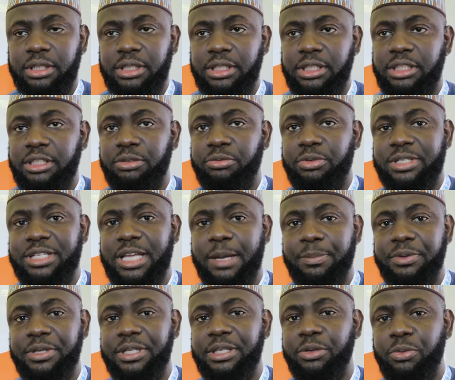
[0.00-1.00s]
what's
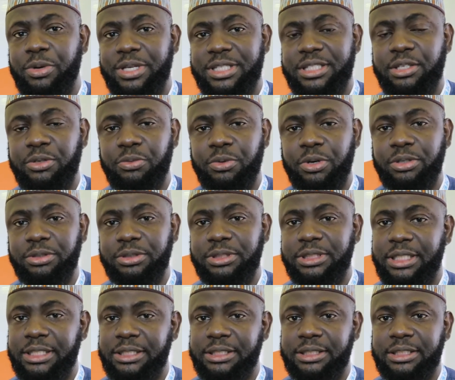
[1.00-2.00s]
happening in the Western
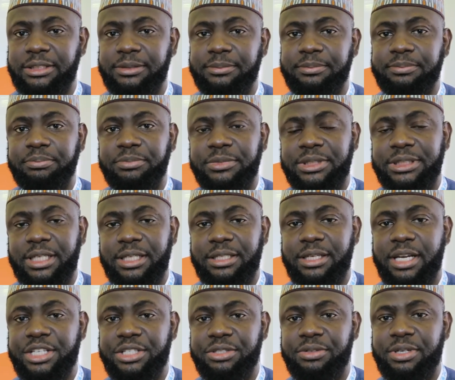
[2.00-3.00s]
world and take
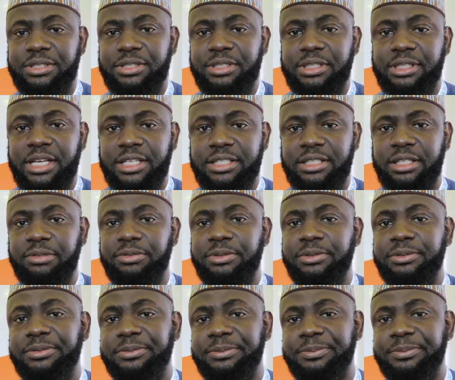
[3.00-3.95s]
Nigeria to the next level.